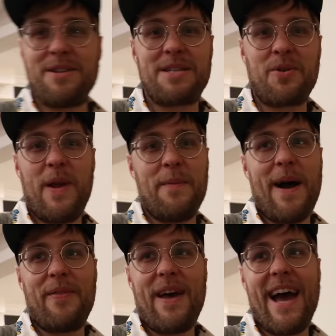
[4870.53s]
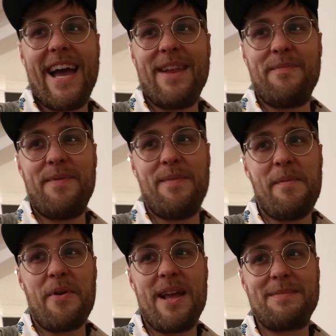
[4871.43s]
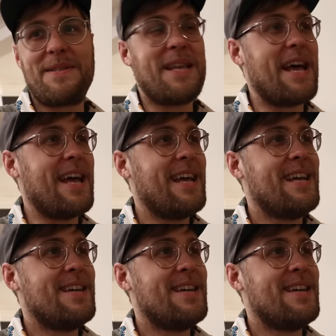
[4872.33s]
would just tweet about that and be pretty upset.